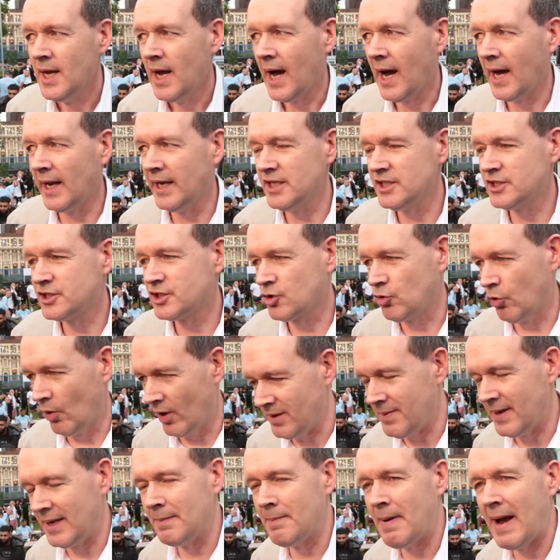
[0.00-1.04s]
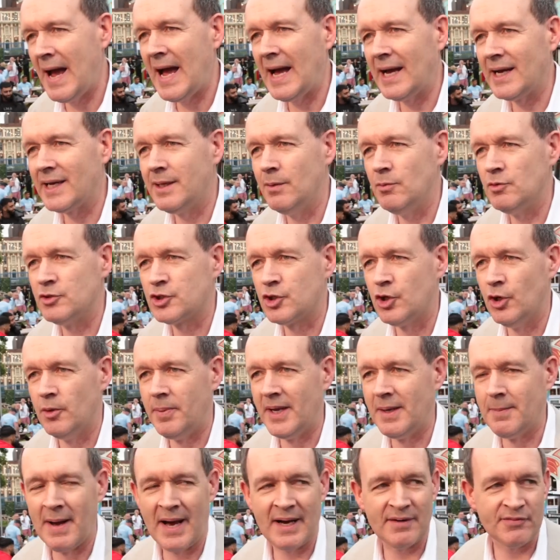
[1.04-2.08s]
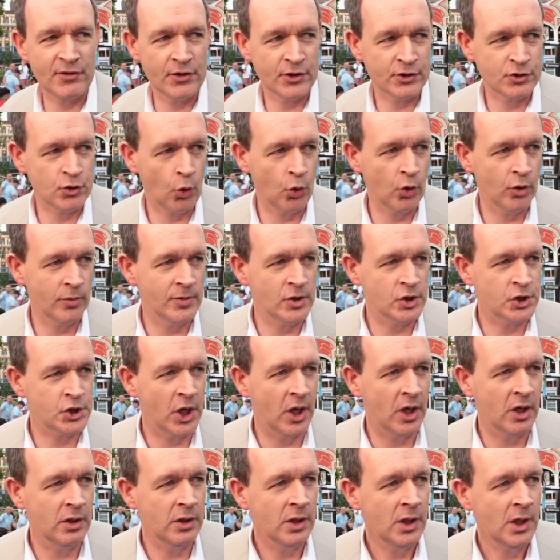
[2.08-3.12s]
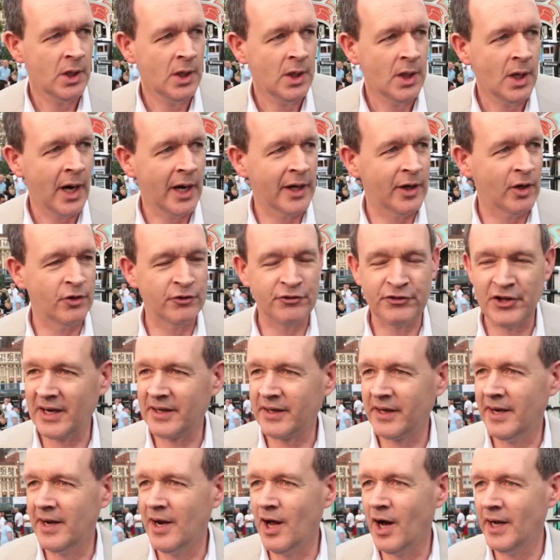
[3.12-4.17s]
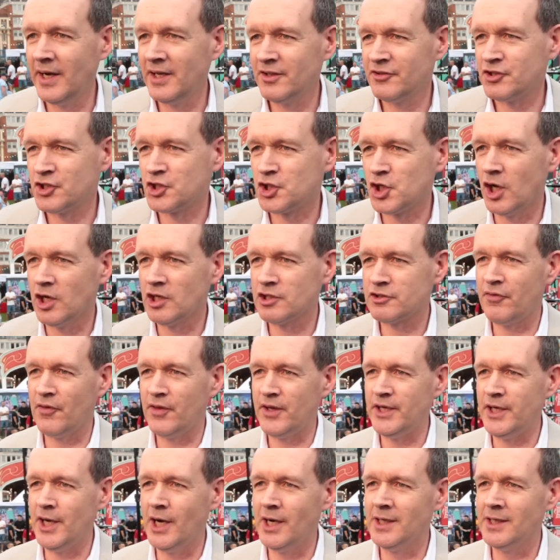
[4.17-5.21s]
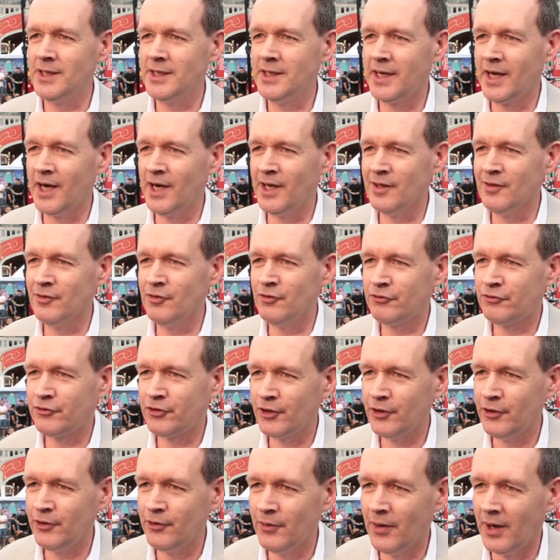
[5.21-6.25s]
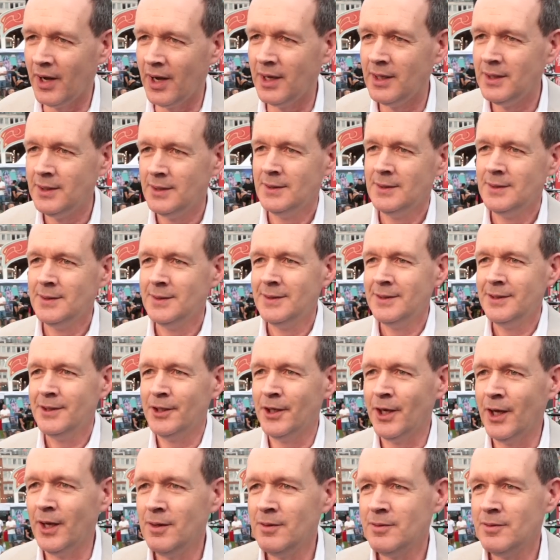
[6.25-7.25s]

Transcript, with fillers: and it's great being back. It was good being back for the tournament show, and on Saturday night it's a chance for the young guns to, uh, you know,